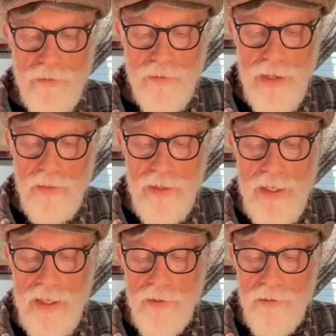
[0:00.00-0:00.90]
found a
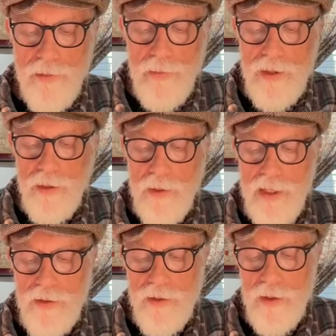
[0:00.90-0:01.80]
letter from the
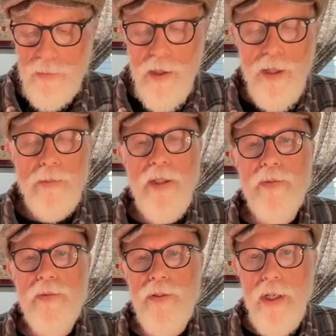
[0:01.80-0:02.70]
U.S. Department
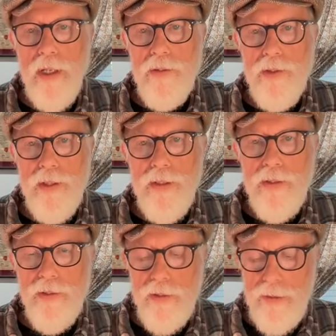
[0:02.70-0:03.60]
of
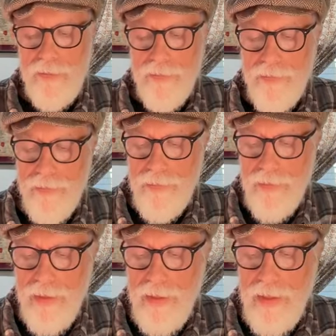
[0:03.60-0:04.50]
Justice.
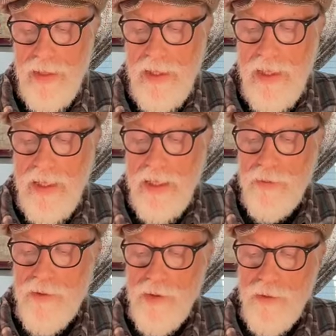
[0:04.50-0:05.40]
It
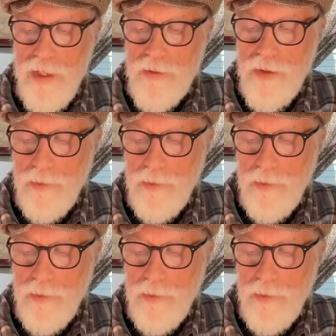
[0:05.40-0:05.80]
was addressed to